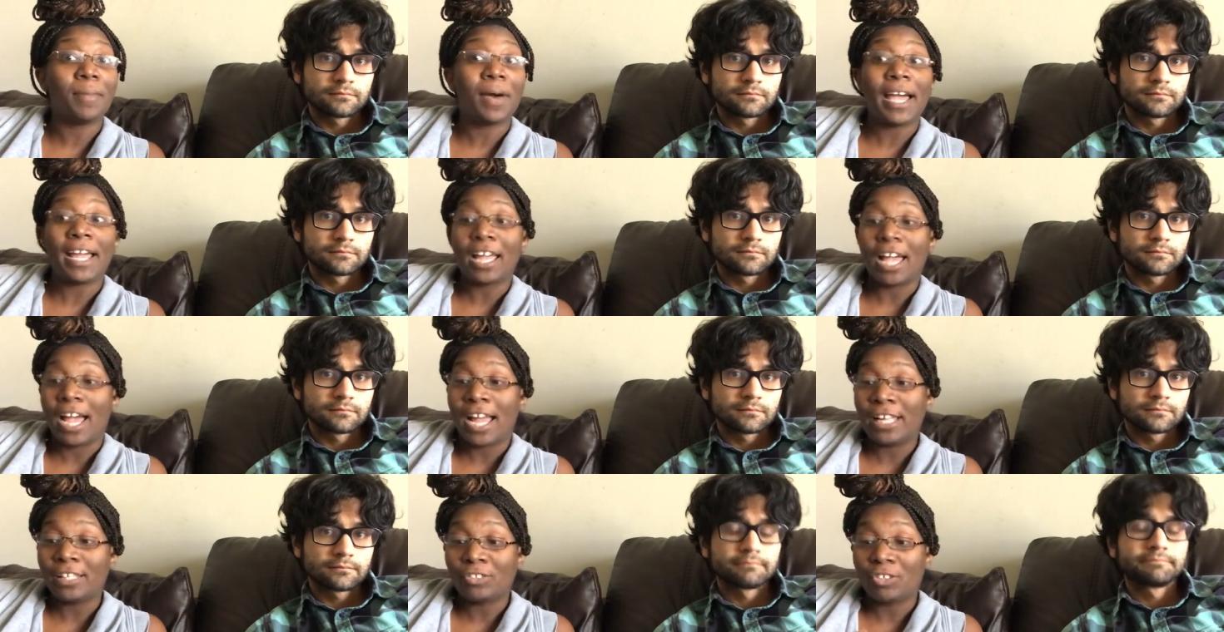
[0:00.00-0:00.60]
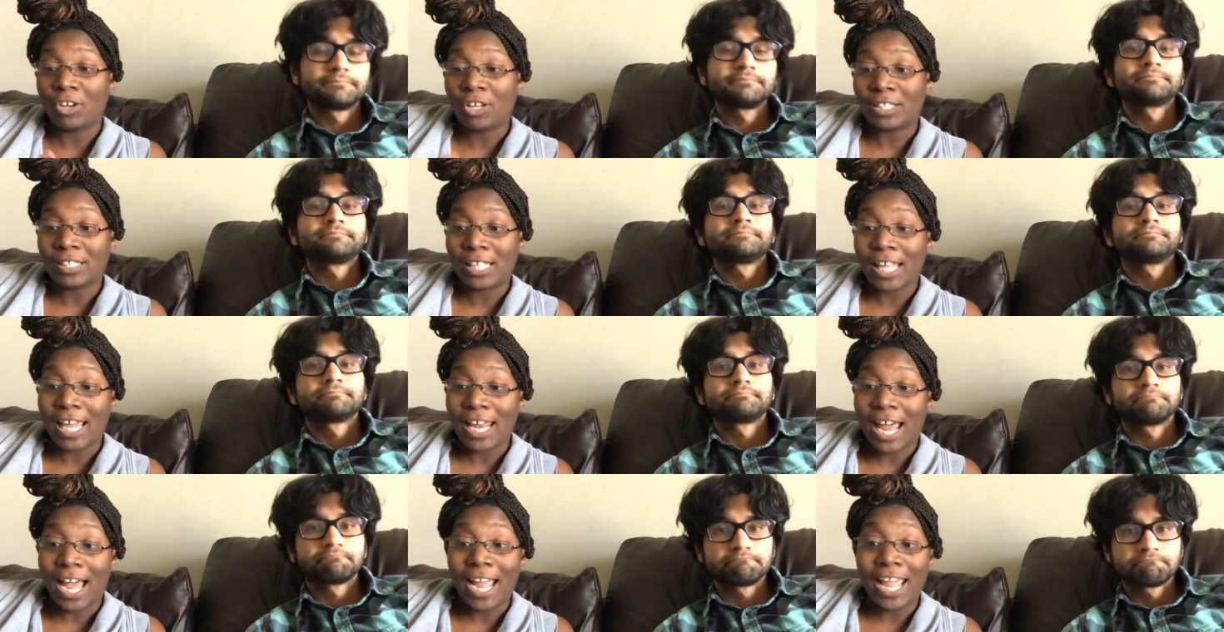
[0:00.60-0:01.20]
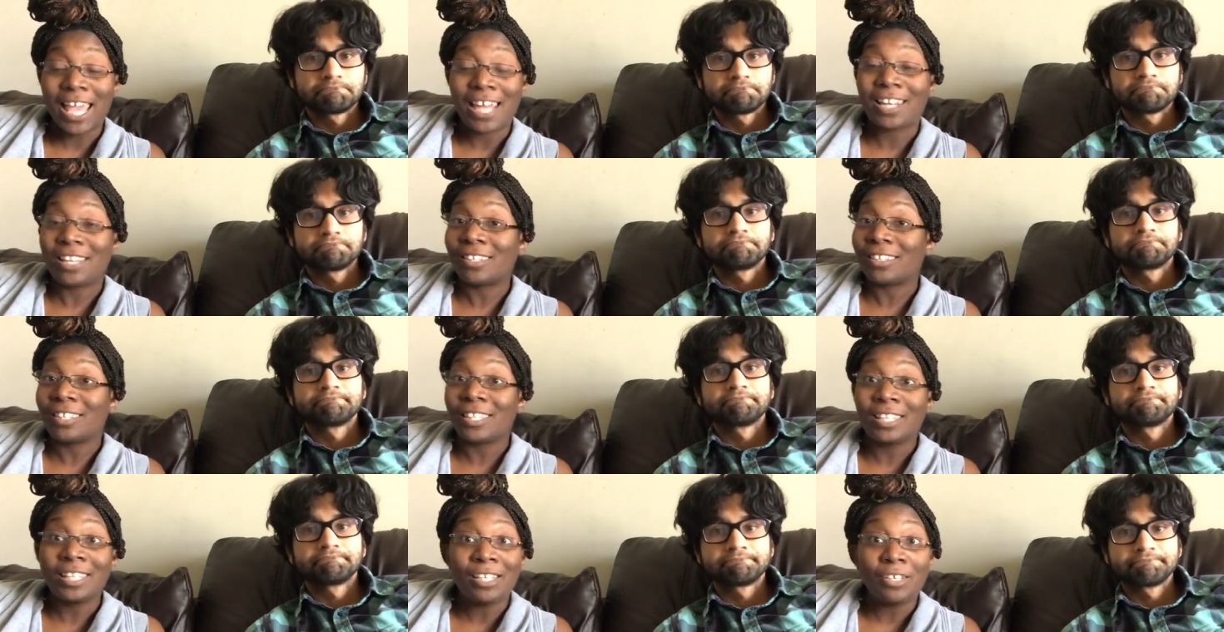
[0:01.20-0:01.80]
Speaker 1: I, I thought that I had a
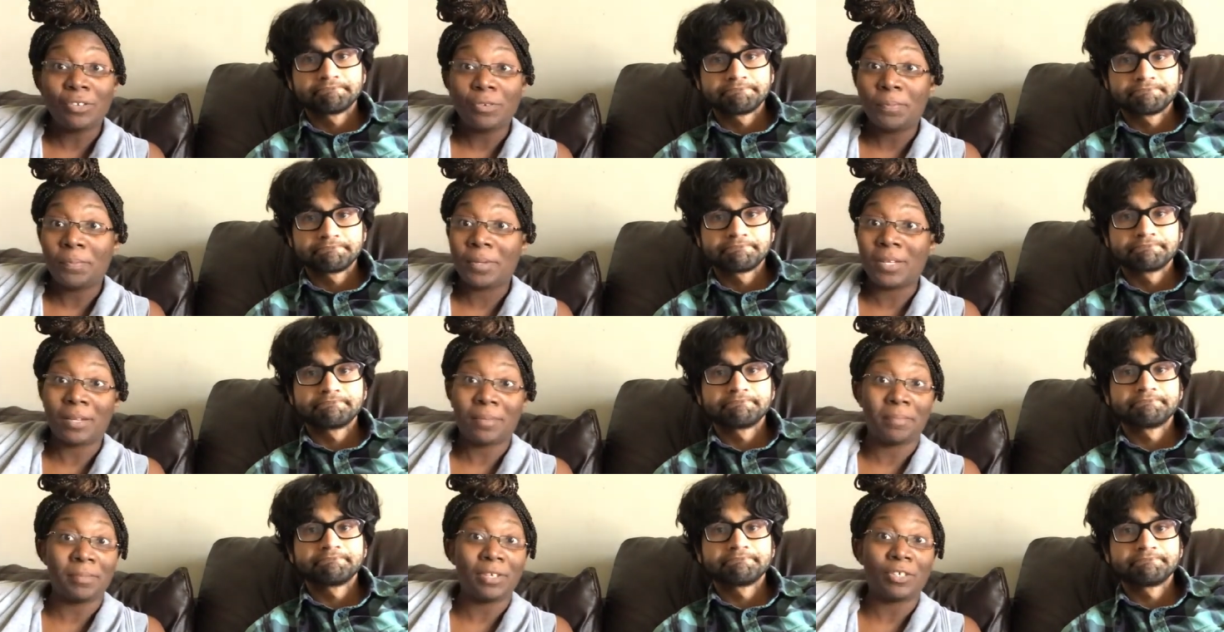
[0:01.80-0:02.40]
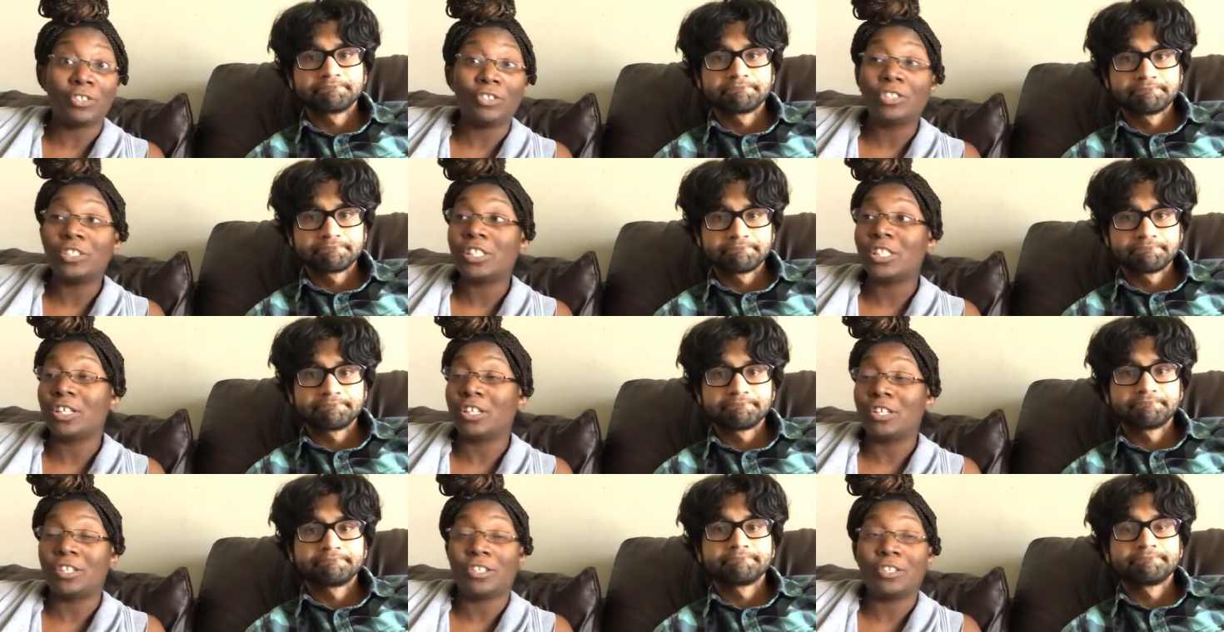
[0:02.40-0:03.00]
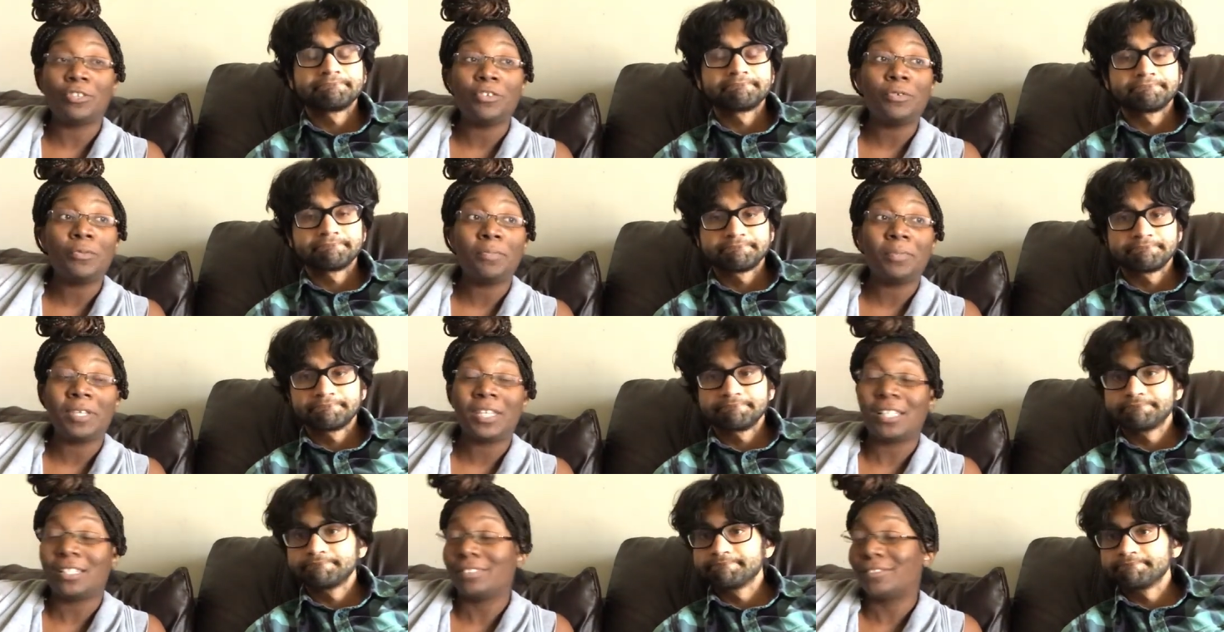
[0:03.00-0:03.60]
little bit of milk, you know.
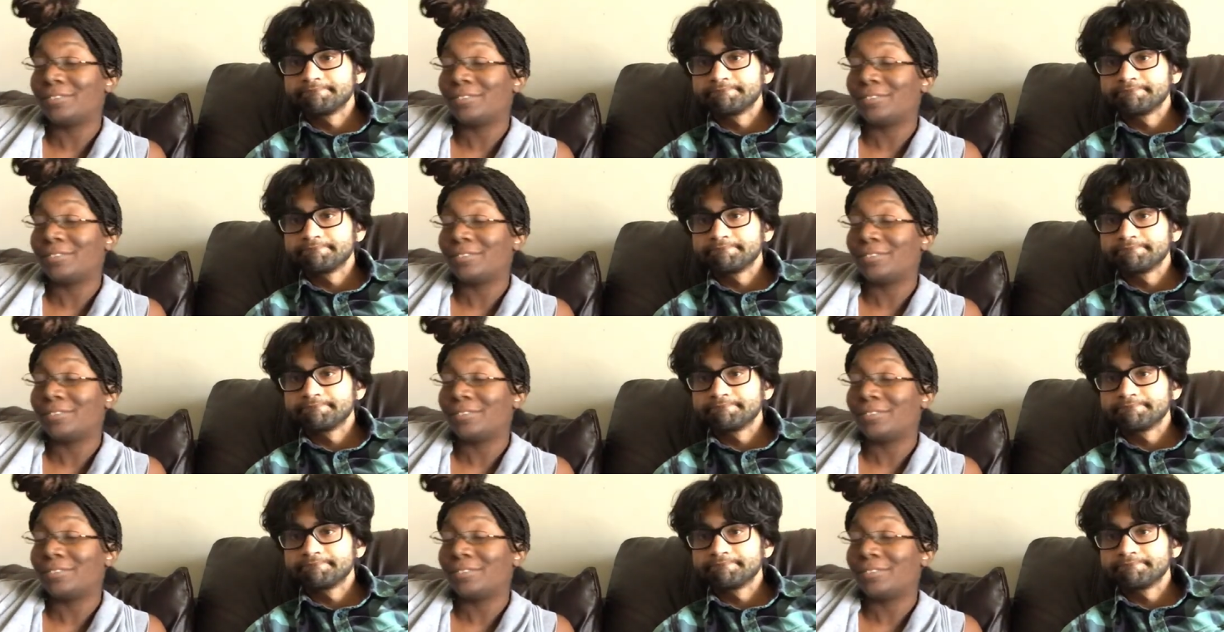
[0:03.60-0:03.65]
Be,